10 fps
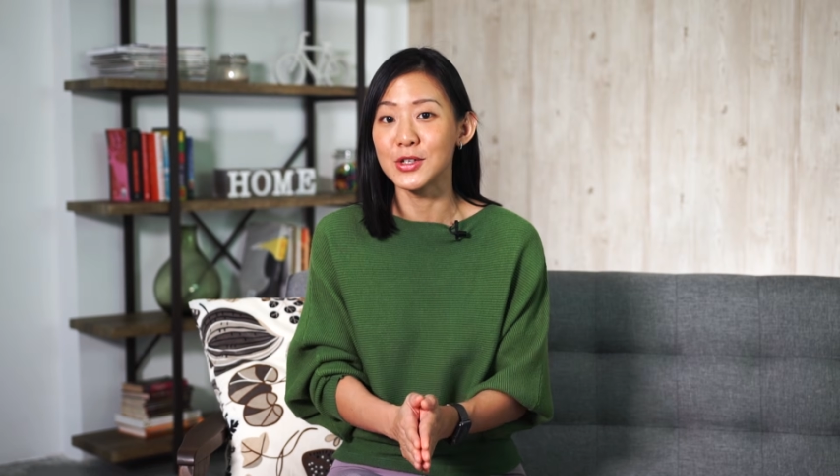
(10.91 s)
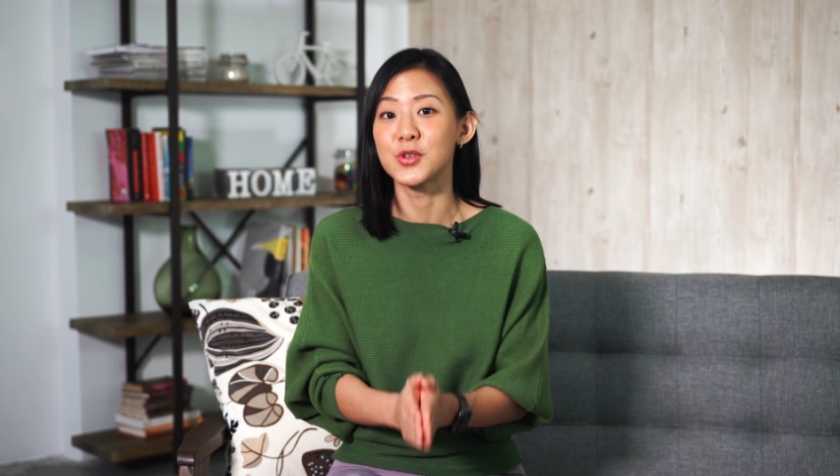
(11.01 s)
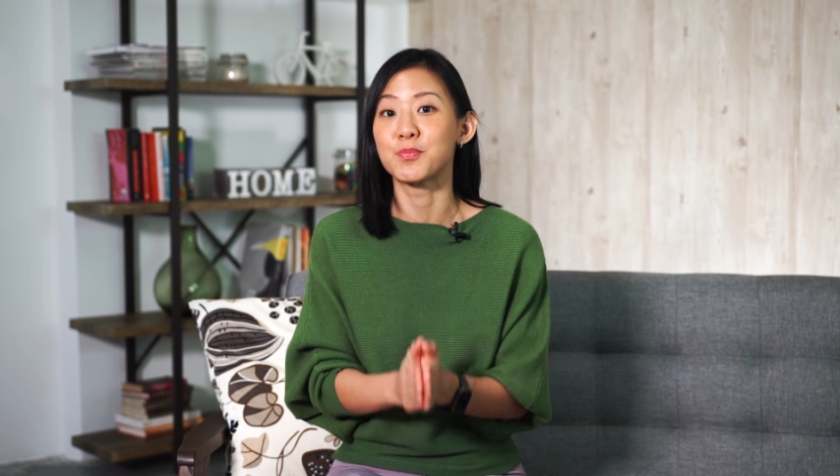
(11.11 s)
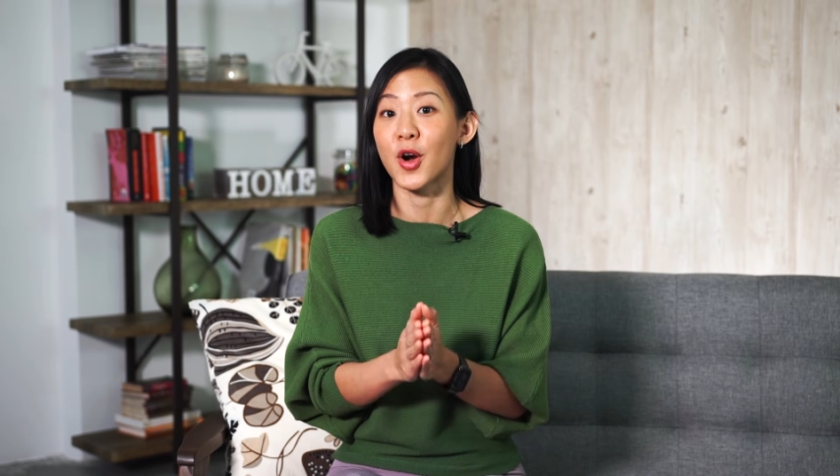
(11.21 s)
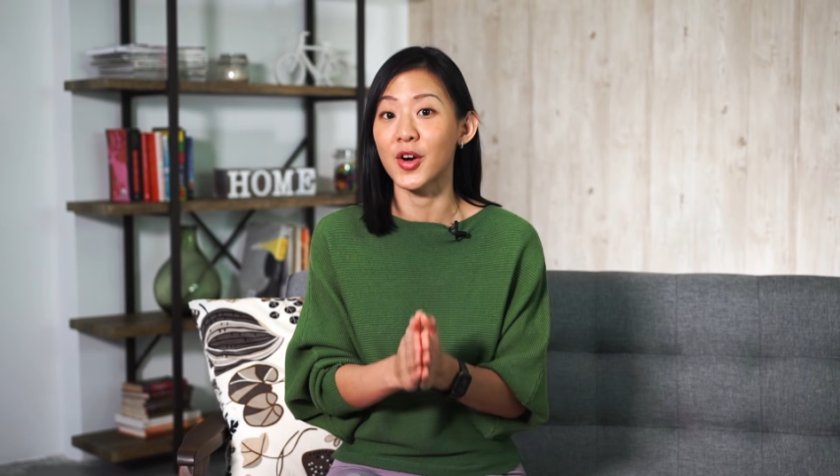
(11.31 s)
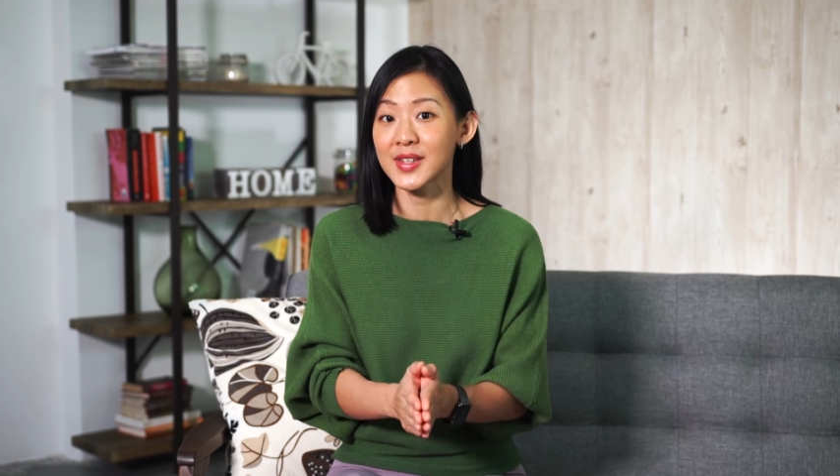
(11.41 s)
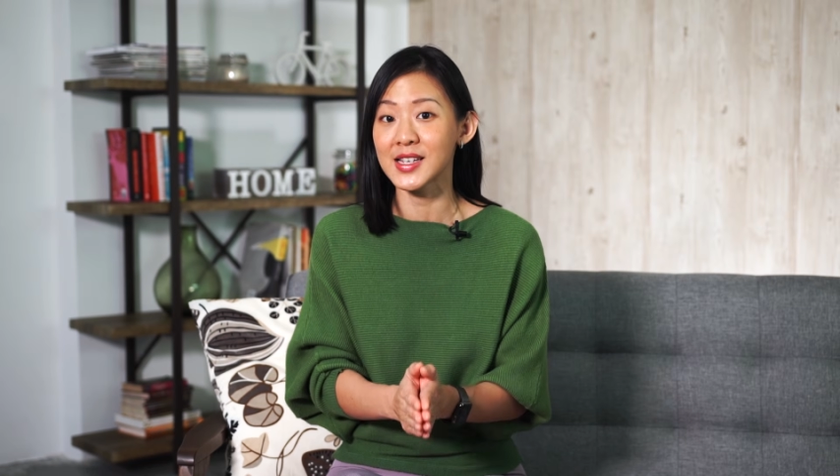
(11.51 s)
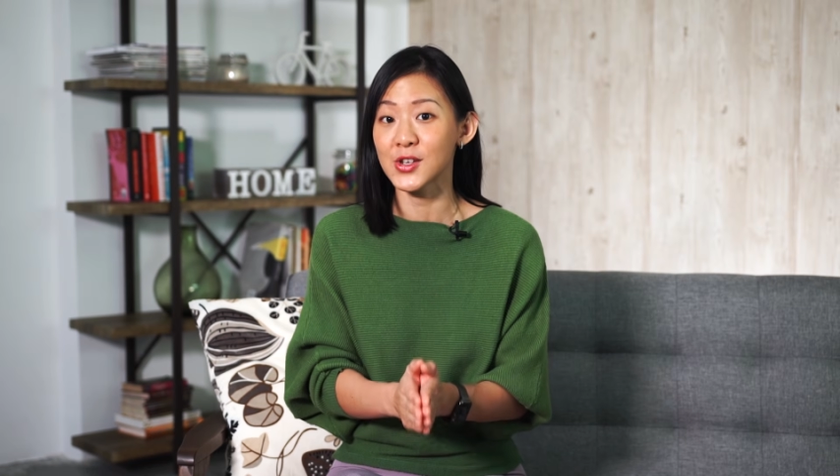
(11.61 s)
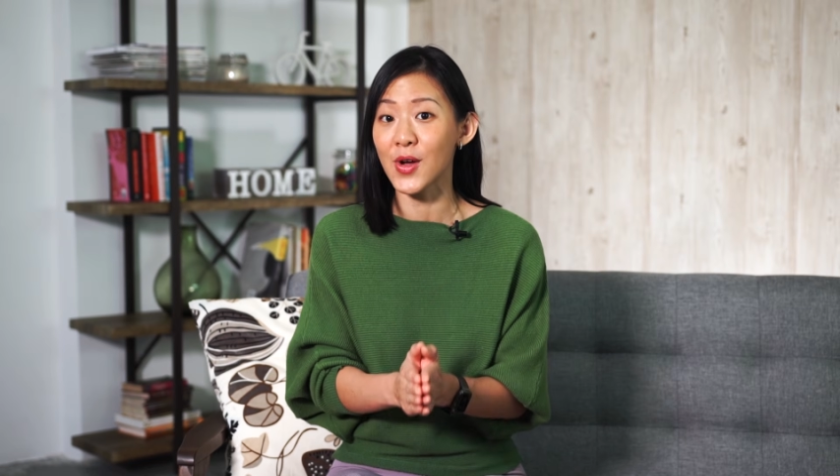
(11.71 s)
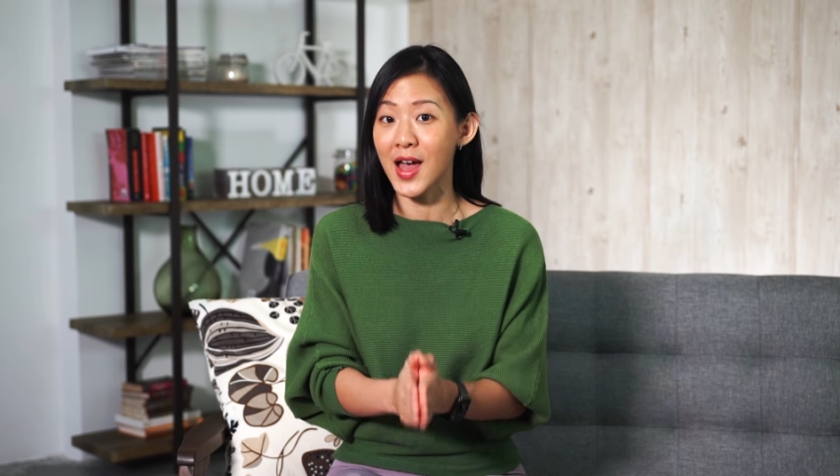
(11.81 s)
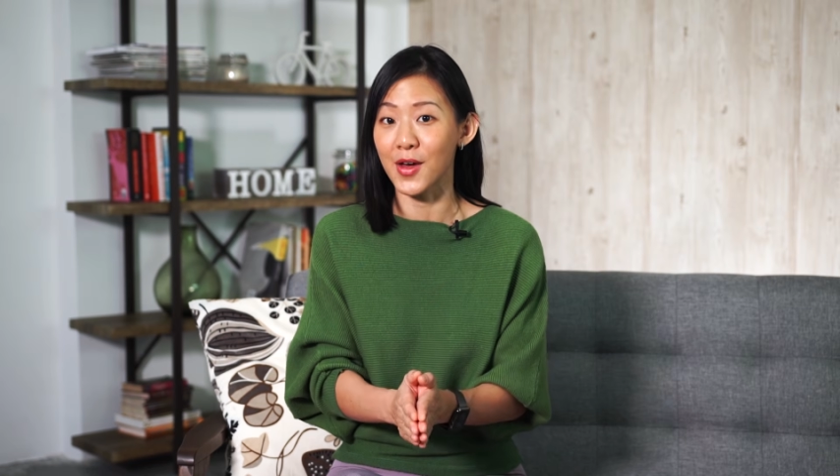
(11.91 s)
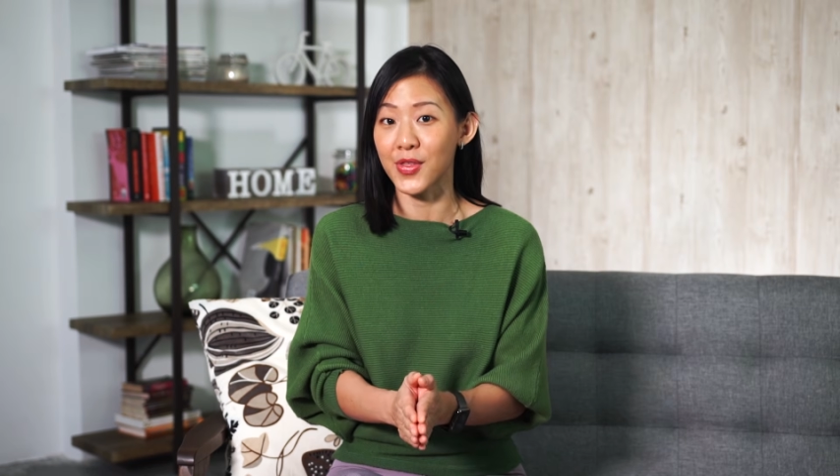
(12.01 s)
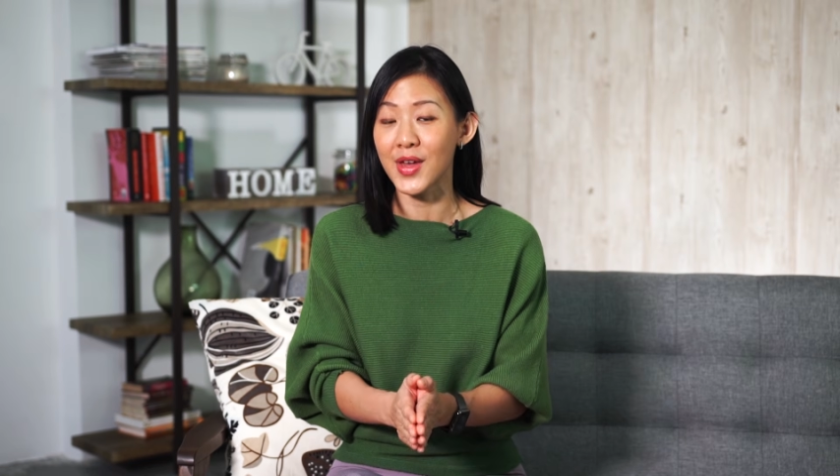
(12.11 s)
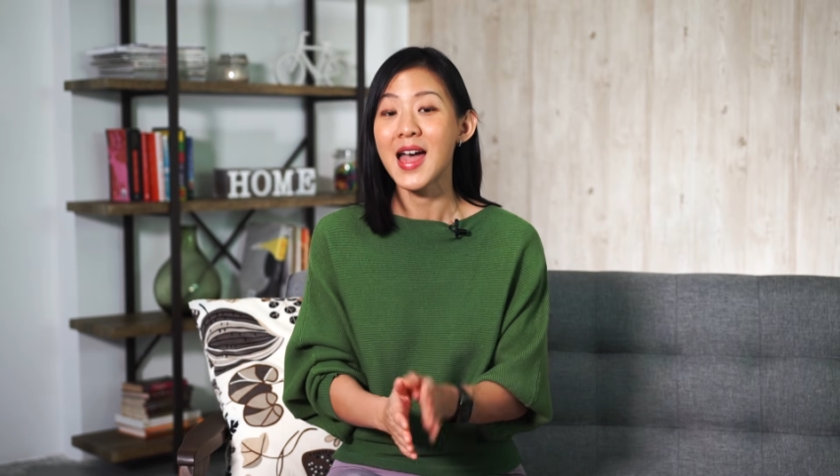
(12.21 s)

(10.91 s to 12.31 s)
to prioritize your health